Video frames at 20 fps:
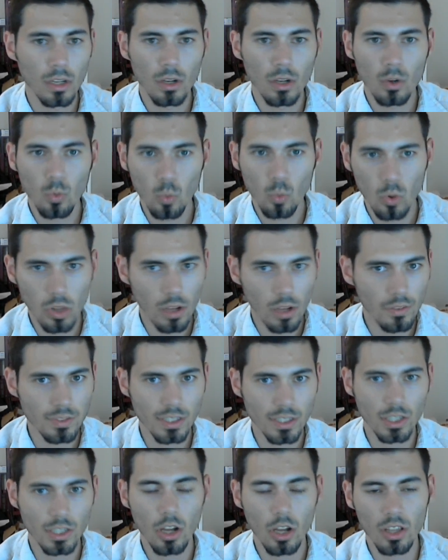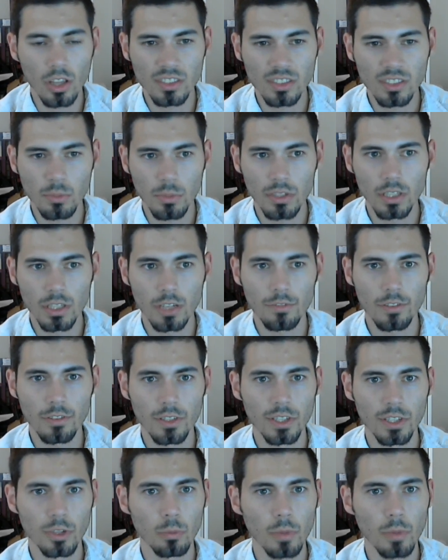We'll obviously call it something different.
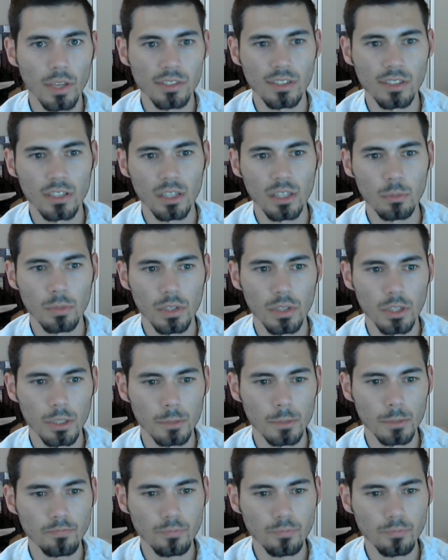It'll basically be